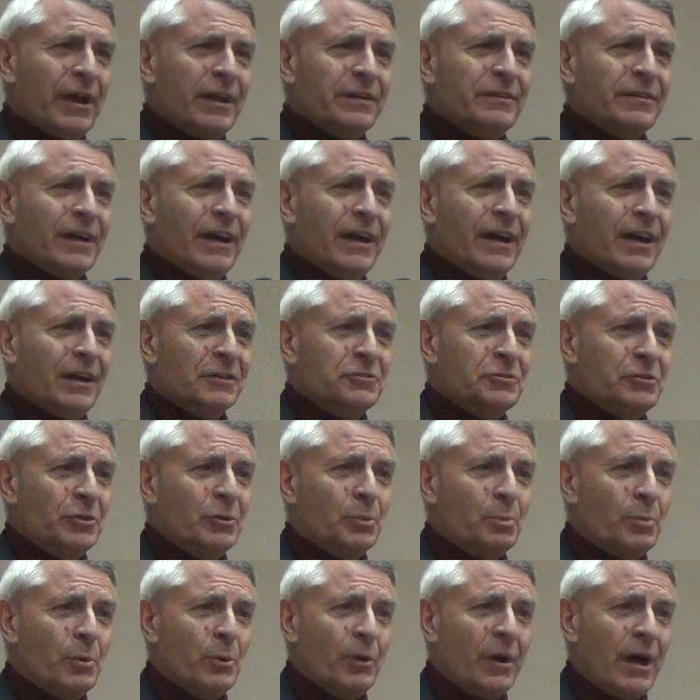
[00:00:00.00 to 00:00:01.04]

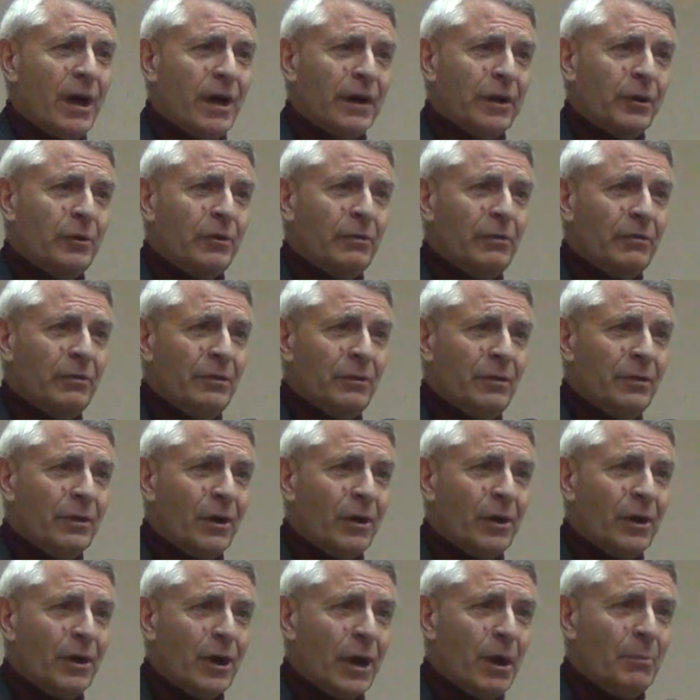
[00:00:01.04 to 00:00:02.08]
anti-osteoporotic
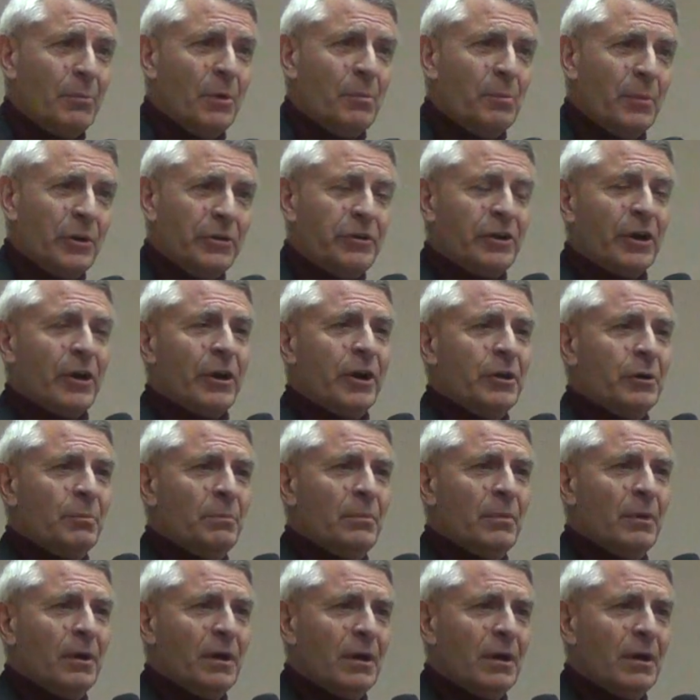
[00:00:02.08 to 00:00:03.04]
armamentarium?